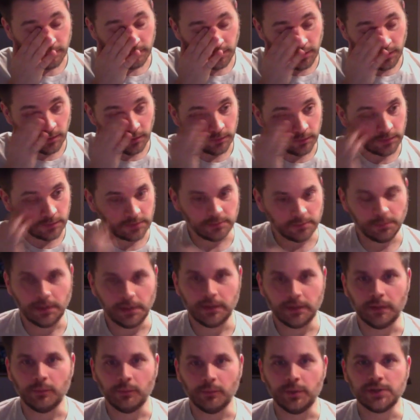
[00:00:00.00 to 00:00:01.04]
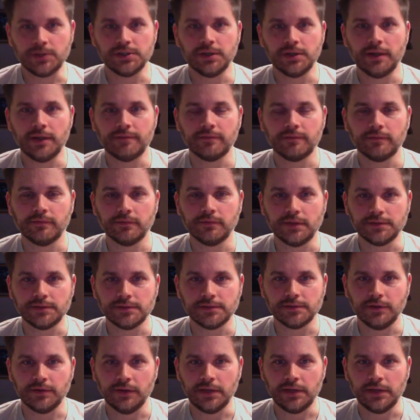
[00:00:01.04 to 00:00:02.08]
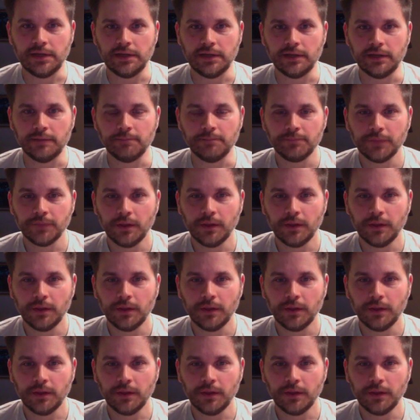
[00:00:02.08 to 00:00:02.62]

you know, it doesn't mean that we should necessarily eat it.